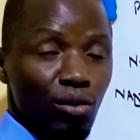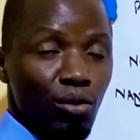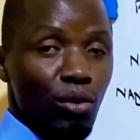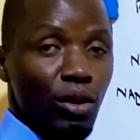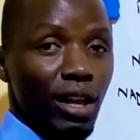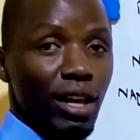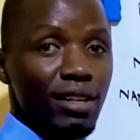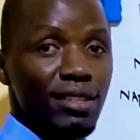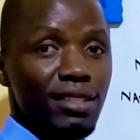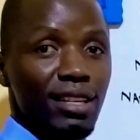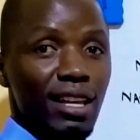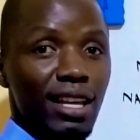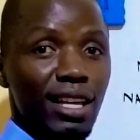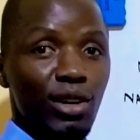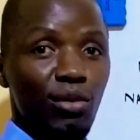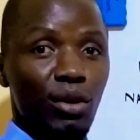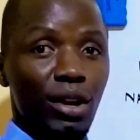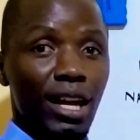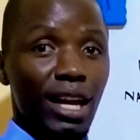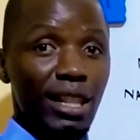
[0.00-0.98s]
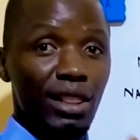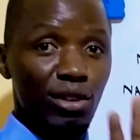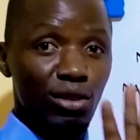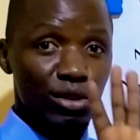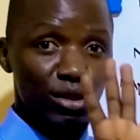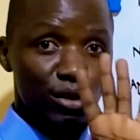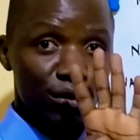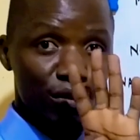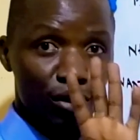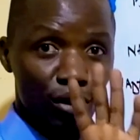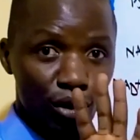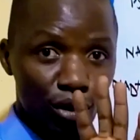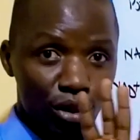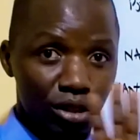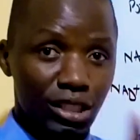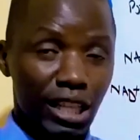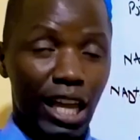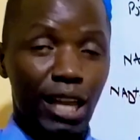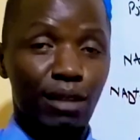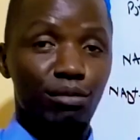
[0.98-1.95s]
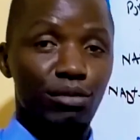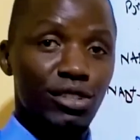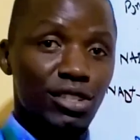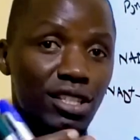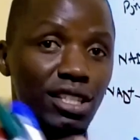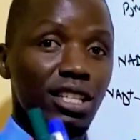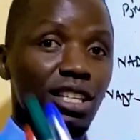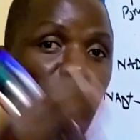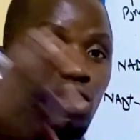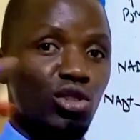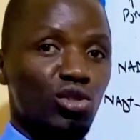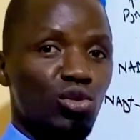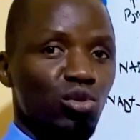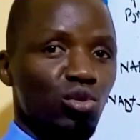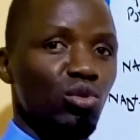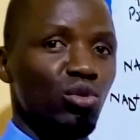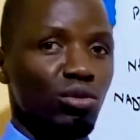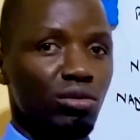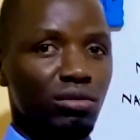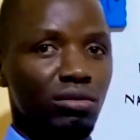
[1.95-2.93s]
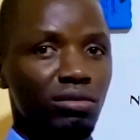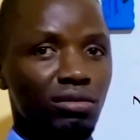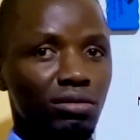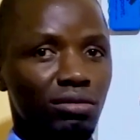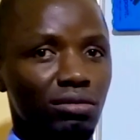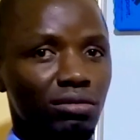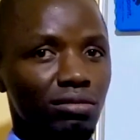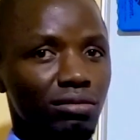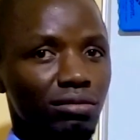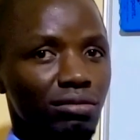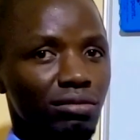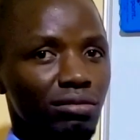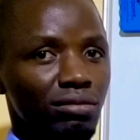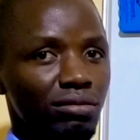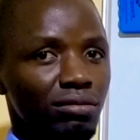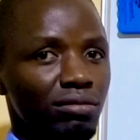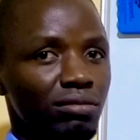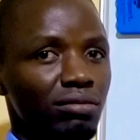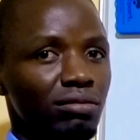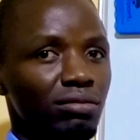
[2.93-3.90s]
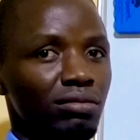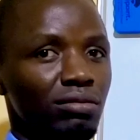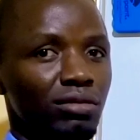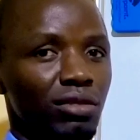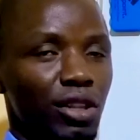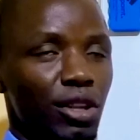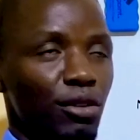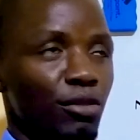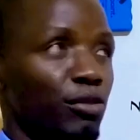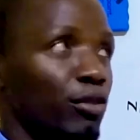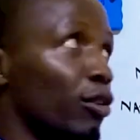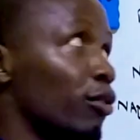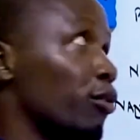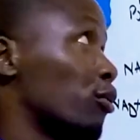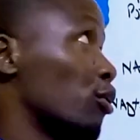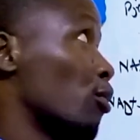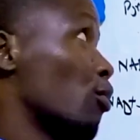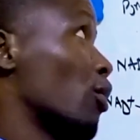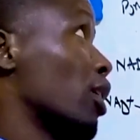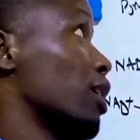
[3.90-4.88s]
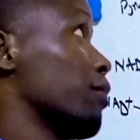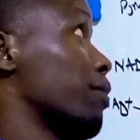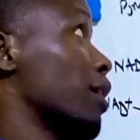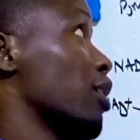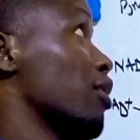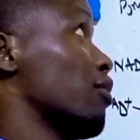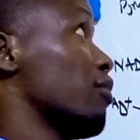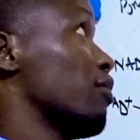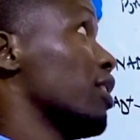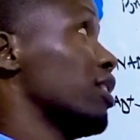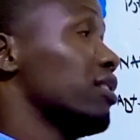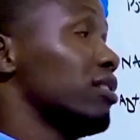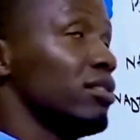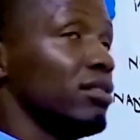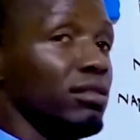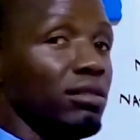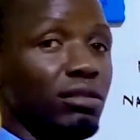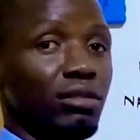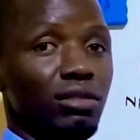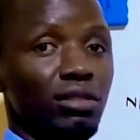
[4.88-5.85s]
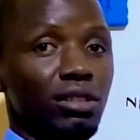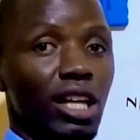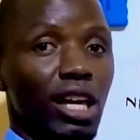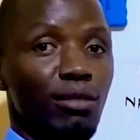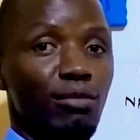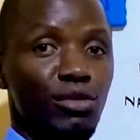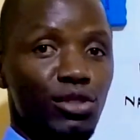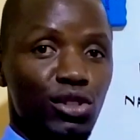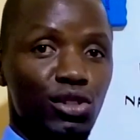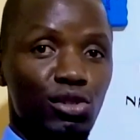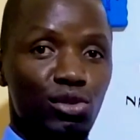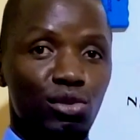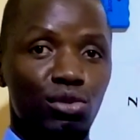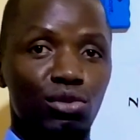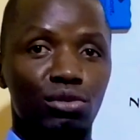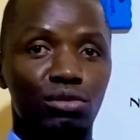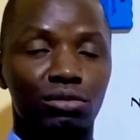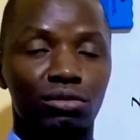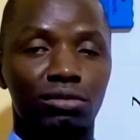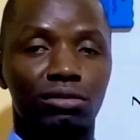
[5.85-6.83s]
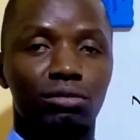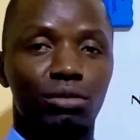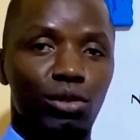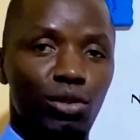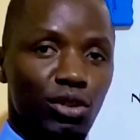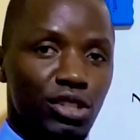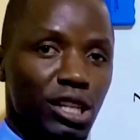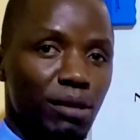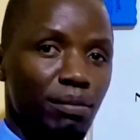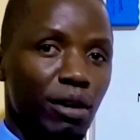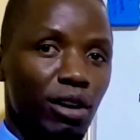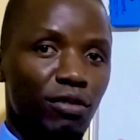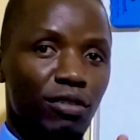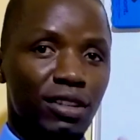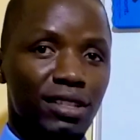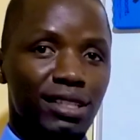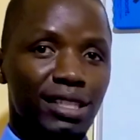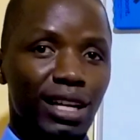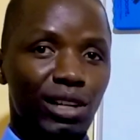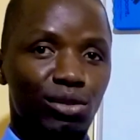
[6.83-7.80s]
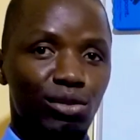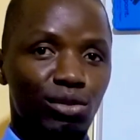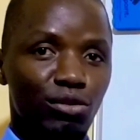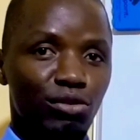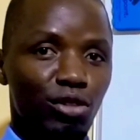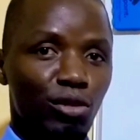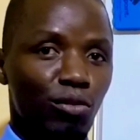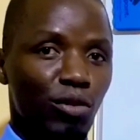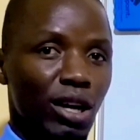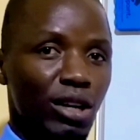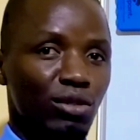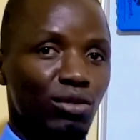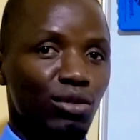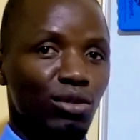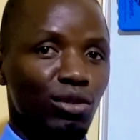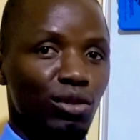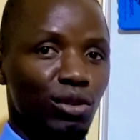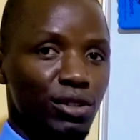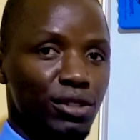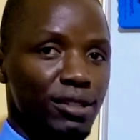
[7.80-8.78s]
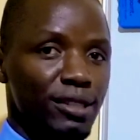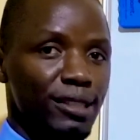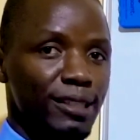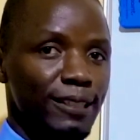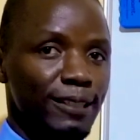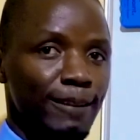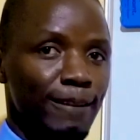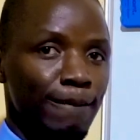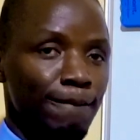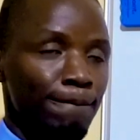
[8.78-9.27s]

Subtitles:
we are saying we get those 4 times 2. The 4 from one pyruvate times 2, because the pyruvates are 2 from one glucose.